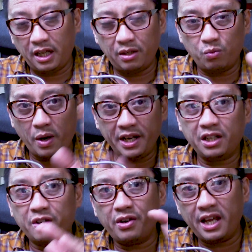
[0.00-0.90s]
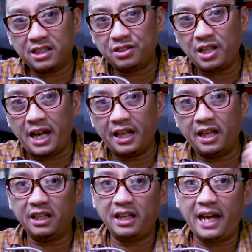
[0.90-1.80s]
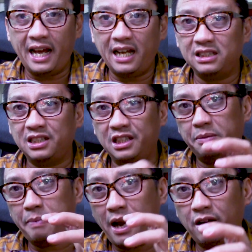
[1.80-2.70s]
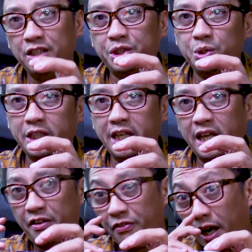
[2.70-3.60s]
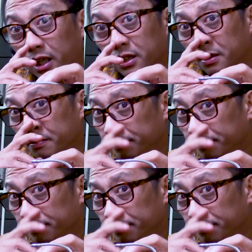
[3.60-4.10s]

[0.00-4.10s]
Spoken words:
And when it creates drag, it has this parachuting effect.